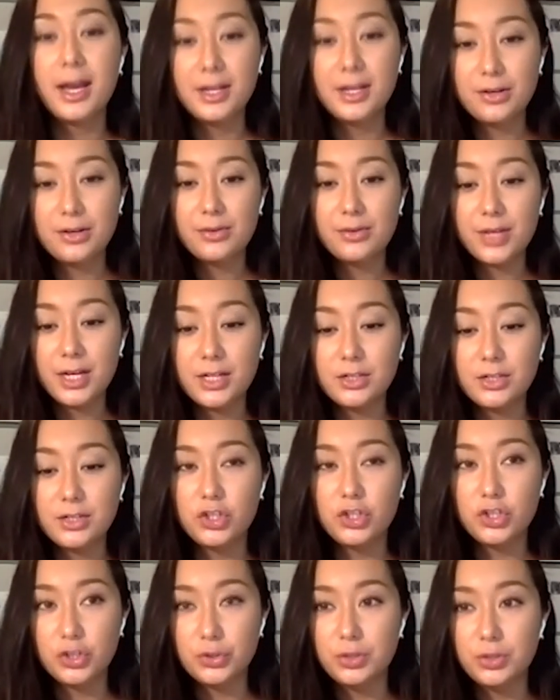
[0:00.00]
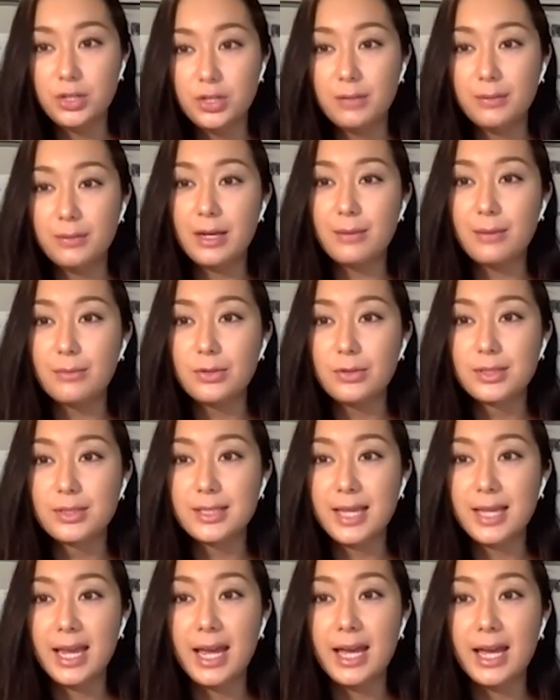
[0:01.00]
I know that junior PM
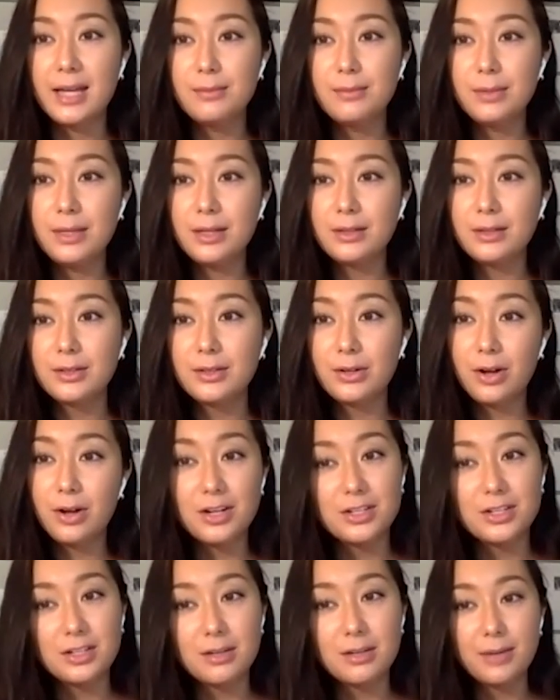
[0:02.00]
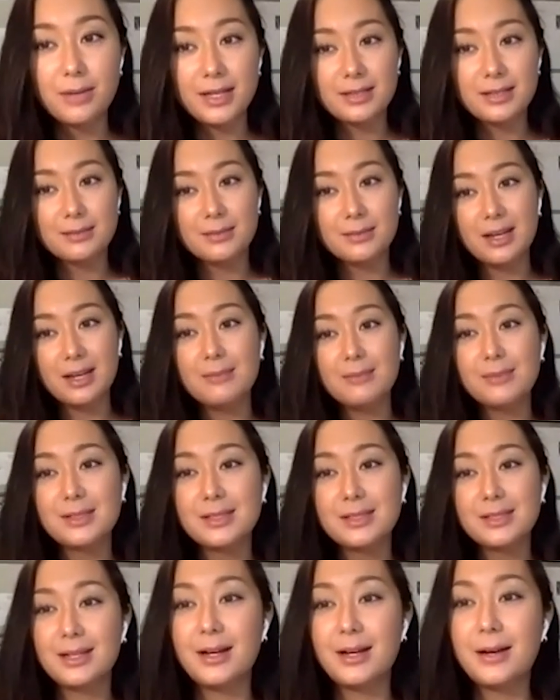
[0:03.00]
roles can be a little hard to come by sometimes